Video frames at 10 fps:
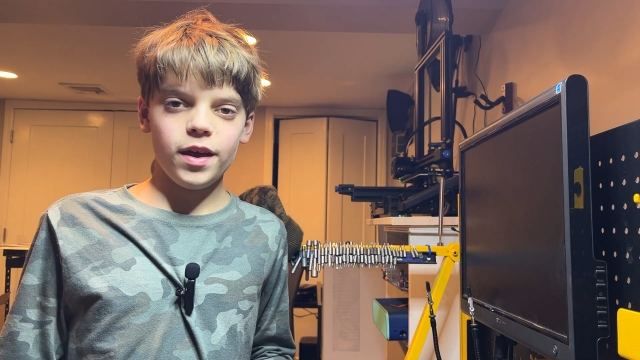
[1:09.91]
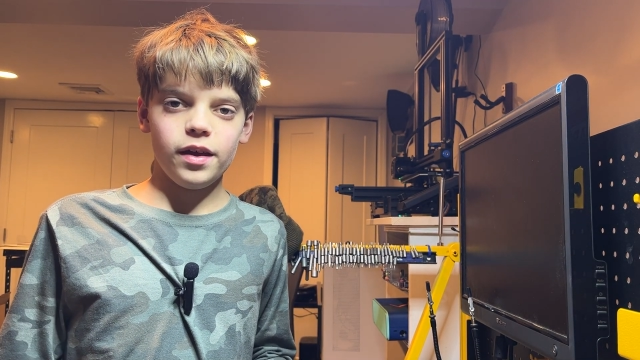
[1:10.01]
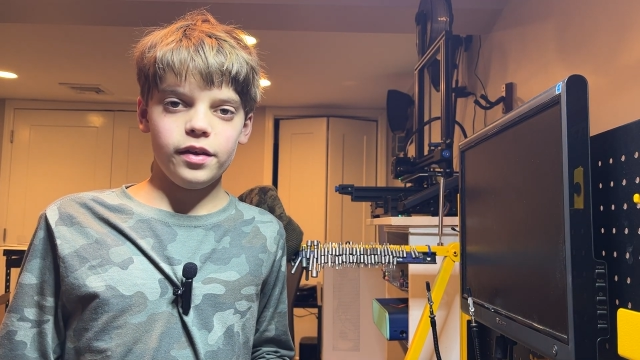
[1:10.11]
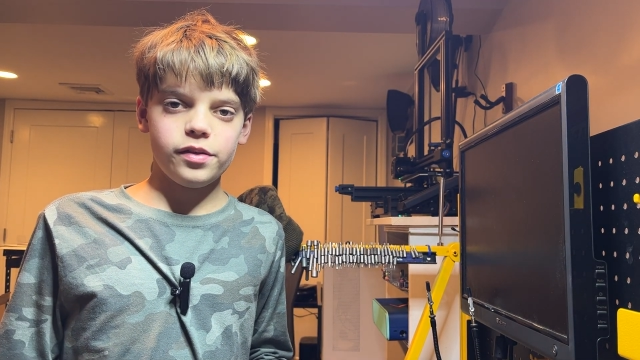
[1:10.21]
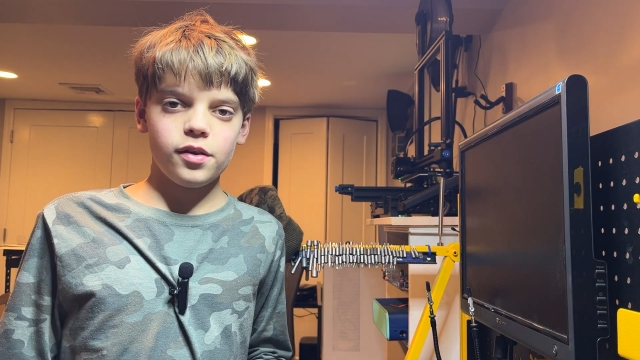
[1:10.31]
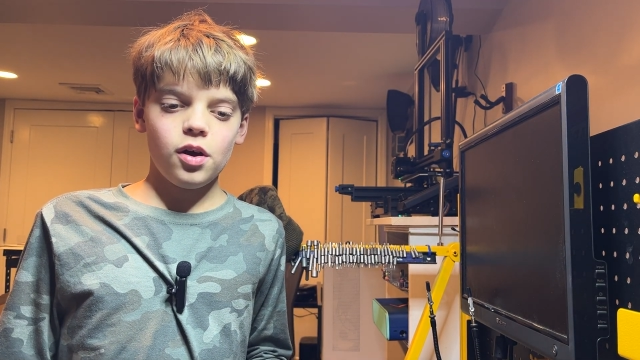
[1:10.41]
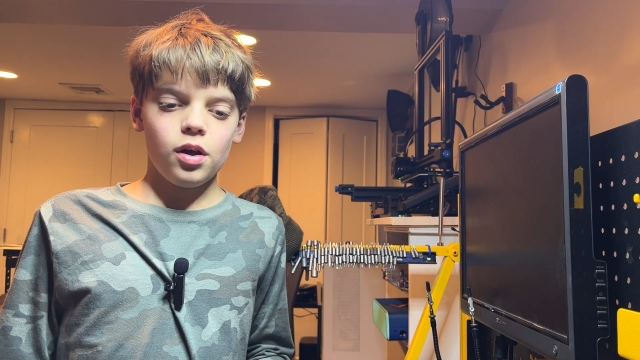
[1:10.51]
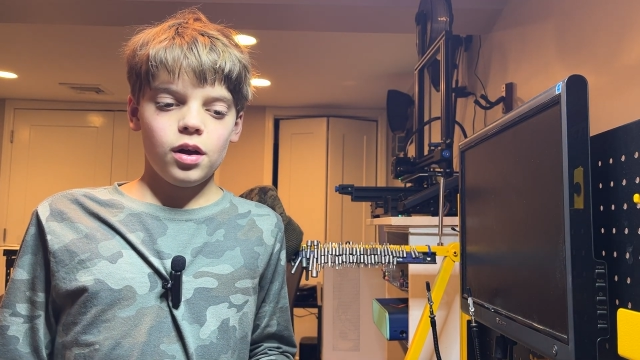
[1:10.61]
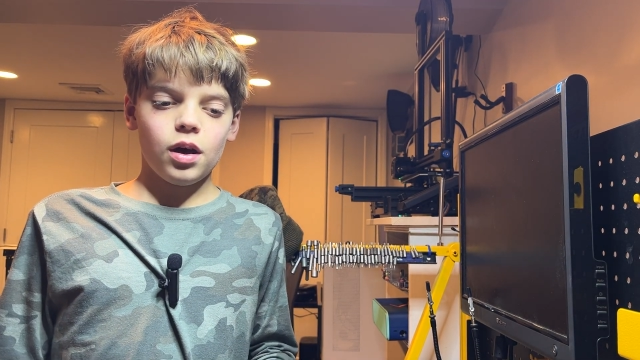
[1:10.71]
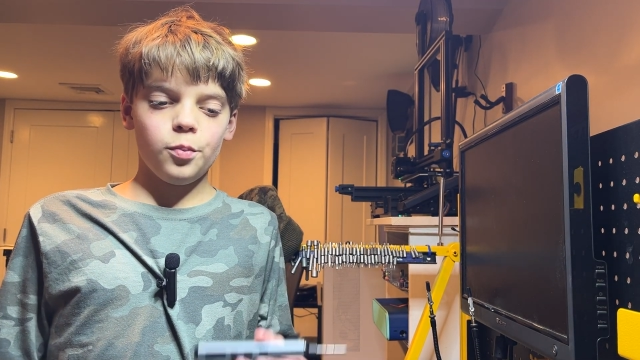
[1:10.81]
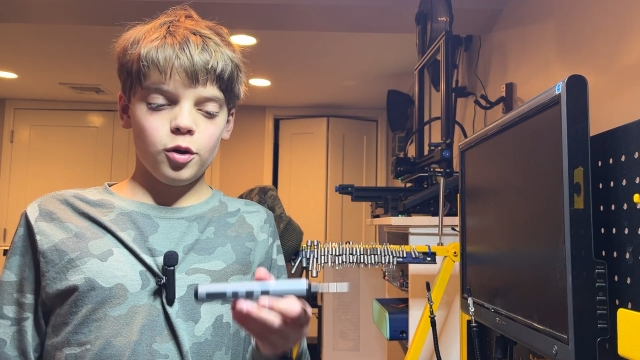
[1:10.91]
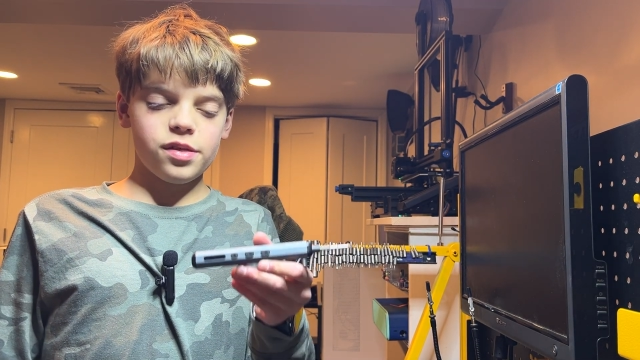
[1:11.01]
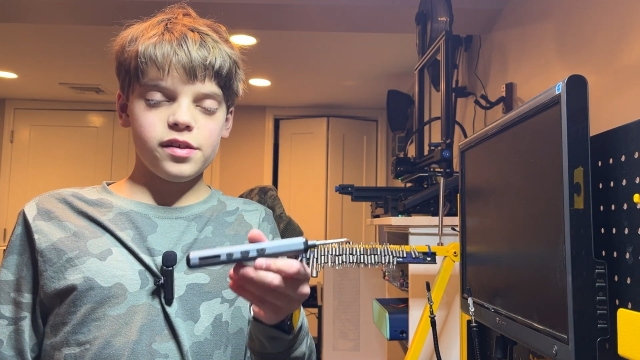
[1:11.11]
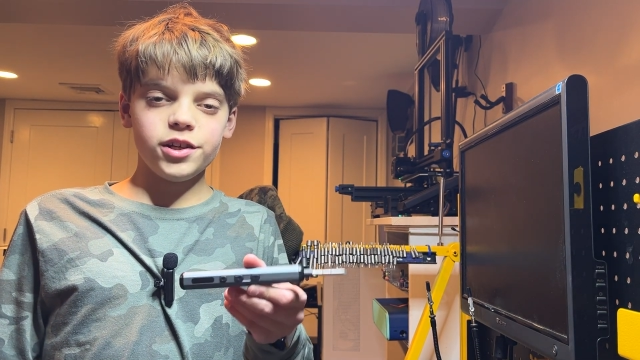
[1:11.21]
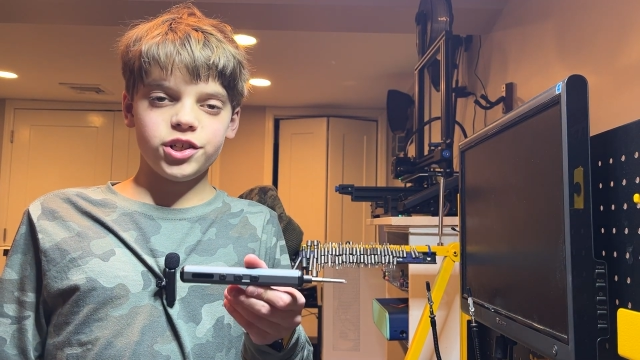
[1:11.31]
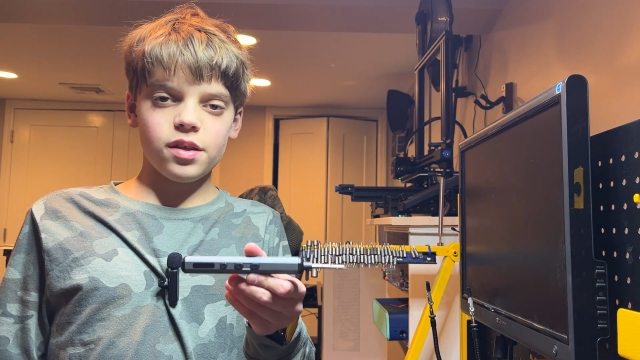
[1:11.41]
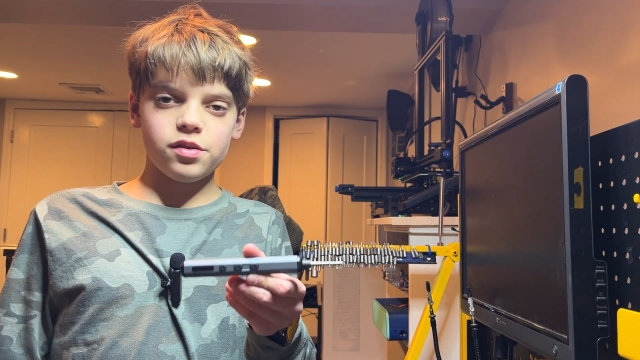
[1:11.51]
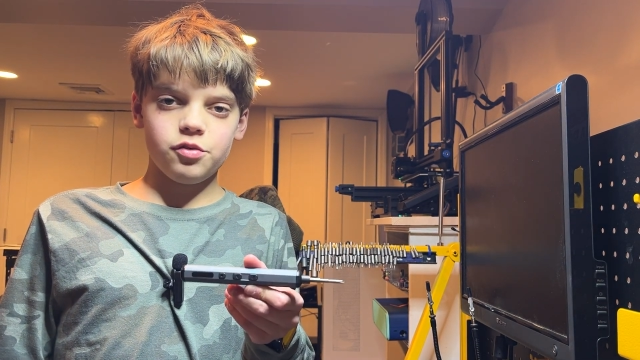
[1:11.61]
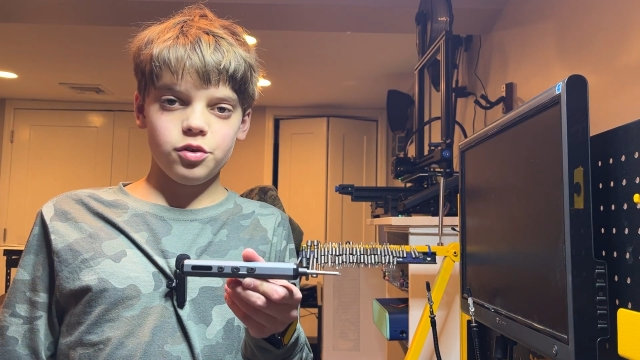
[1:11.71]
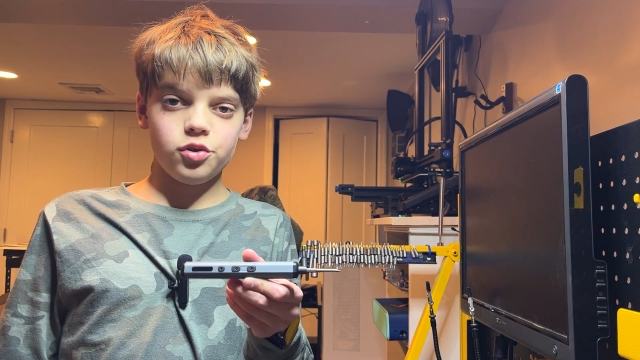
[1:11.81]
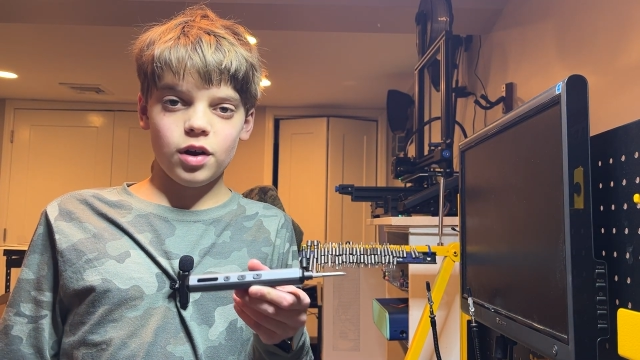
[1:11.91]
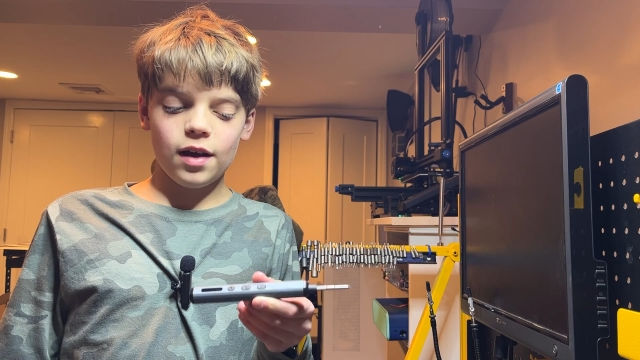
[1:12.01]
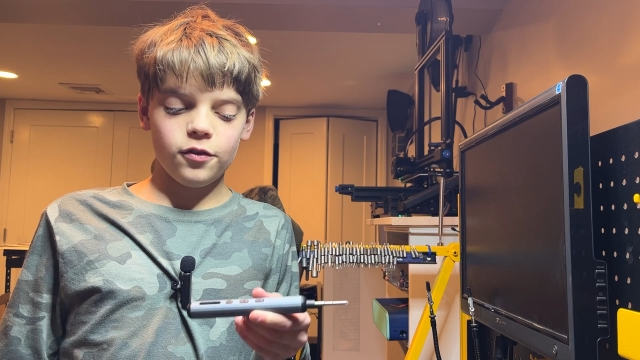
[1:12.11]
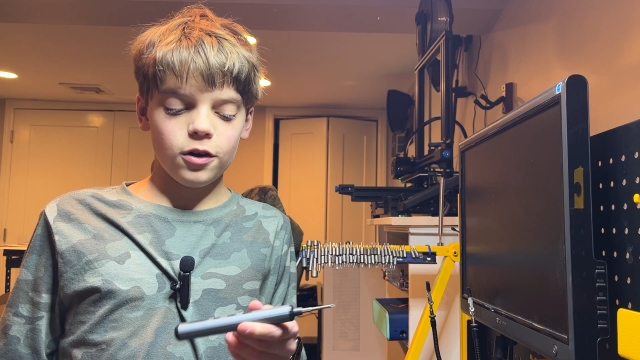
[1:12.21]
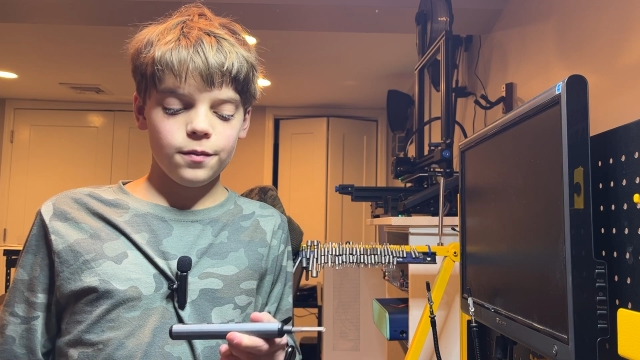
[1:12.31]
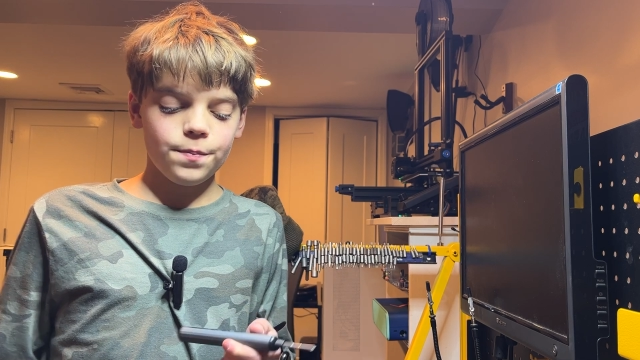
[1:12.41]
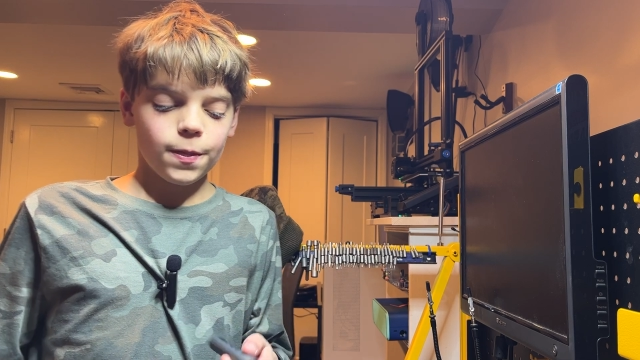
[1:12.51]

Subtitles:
is a precision screwdriver.